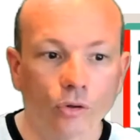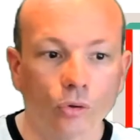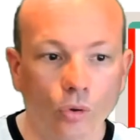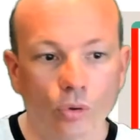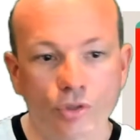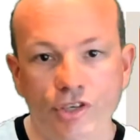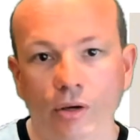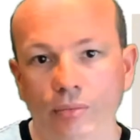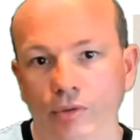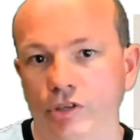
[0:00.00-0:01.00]

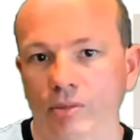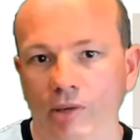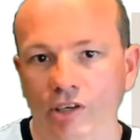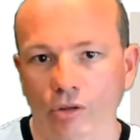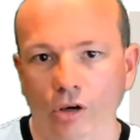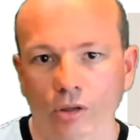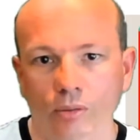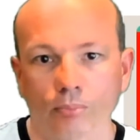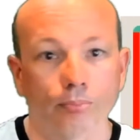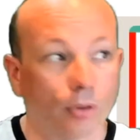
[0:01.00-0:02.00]
also, using menu log,
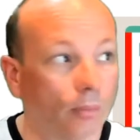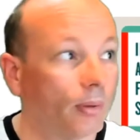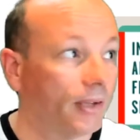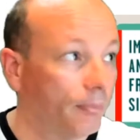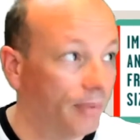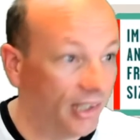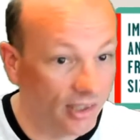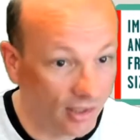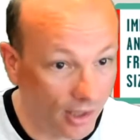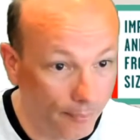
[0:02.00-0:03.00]
probably a big killer.